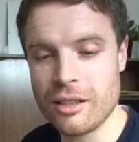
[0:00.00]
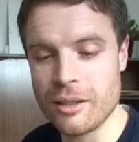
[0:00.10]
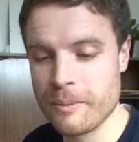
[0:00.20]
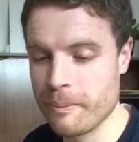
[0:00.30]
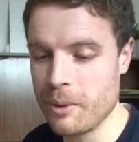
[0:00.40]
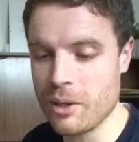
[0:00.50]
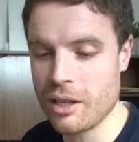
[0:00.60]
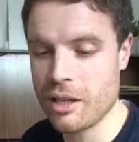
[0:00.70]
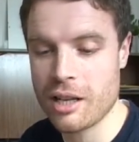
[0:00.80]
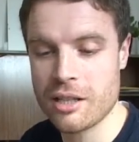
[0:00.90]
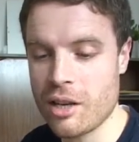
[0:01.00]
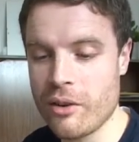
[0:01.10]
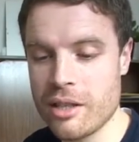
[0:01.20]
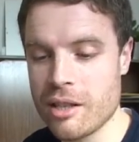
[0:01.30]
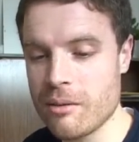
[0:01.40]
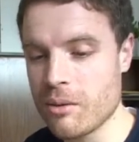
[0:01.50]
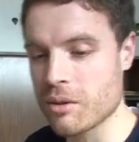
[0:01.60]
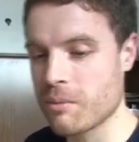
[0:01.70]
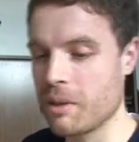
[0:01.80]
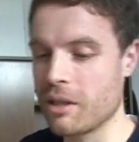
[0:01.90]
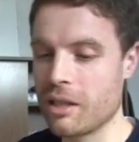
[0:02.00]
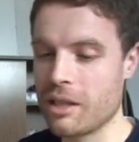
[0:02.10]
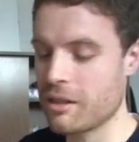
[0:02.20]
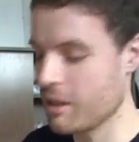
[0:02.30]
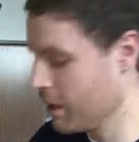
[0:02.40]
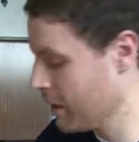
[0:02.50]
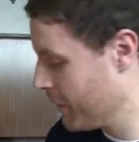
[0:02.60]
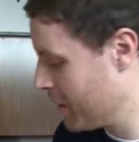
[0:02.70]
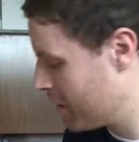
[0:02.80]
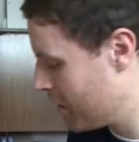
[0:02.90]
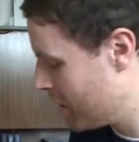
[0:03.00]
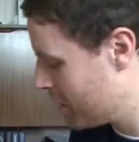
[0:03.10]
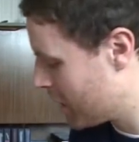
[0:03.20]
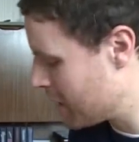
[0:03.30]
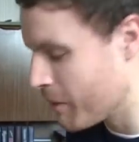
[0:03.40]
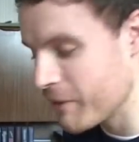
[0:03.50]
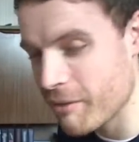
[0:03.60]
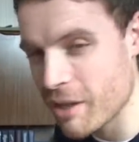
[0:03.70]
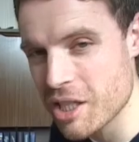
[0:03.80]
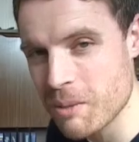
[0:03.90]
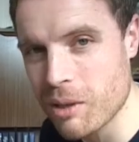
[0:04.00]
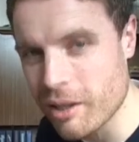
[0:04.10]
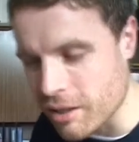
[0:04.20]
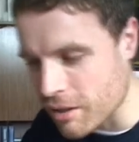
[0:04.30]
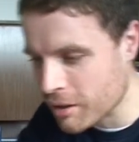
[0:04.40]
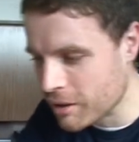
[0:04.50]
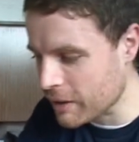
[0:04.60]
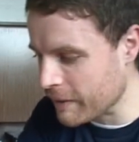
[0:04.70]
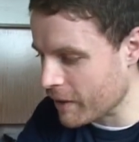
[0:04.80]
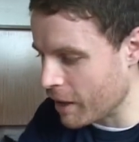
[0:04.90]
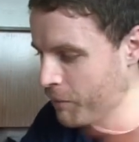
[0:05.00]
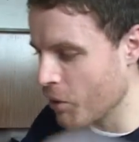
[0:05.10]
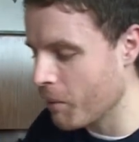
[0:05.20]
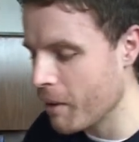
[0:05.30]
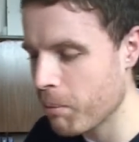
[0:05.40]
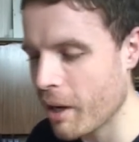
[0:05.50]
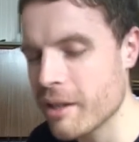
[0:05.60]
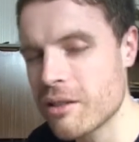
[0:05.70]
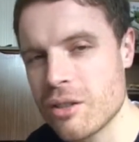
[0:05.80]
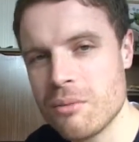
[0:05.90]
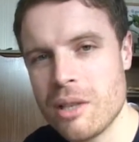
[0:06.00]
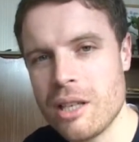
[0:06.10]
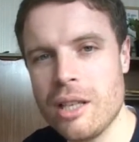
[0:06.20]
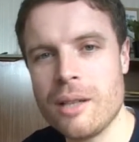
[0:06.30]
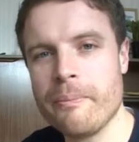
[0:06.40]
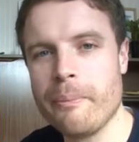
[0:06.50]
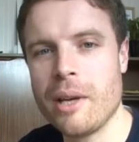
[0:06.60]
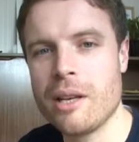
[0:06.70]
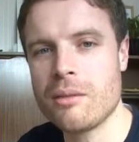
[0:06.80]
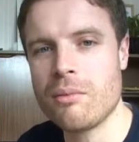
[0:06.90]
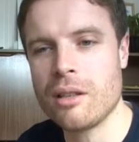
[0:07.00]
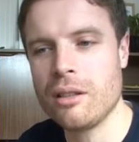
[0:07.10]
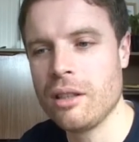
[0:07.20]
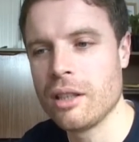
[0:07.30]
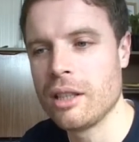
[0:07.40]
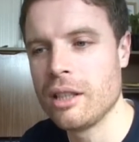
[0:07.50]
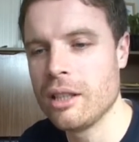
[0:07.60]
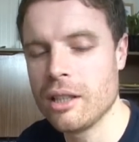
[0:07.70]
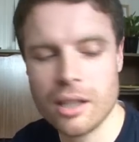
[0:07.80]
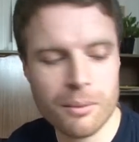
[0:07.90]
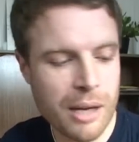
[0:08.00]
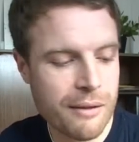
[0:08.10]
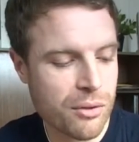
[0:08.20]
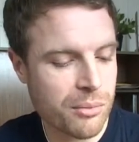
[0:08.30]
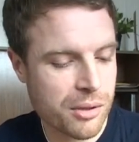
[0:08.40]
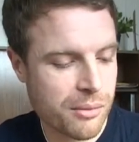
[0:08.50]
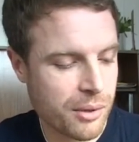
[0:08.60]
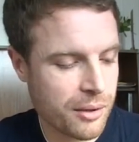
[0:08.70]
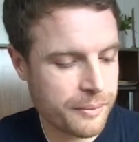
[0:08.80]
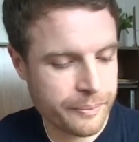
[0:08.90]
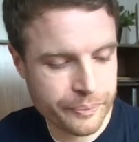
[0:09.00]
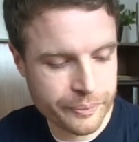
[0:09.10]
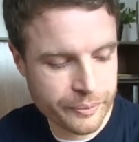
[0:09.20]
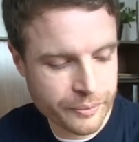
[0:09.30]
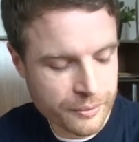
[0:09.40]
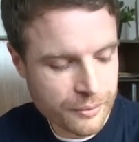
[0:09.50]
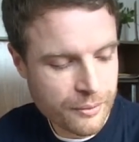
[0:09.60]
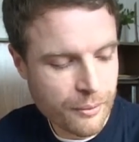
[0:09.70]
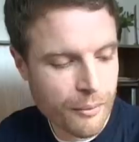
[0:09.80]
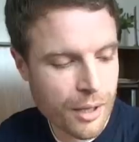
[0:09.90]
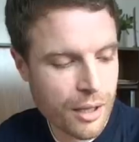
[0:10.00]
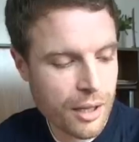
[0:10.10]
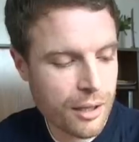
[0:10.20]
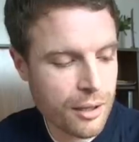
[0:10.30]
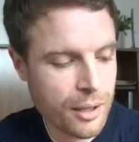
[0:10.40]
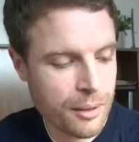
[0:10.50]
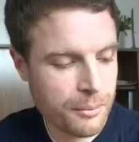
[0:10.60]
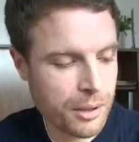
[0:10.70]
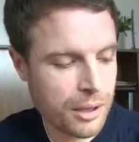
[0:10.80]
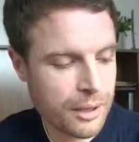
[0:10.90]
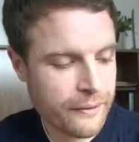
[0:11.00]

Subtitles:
You know, but I had no idea it was. But it's a game I've never actually played. I've not played too many PS1 platformers, but a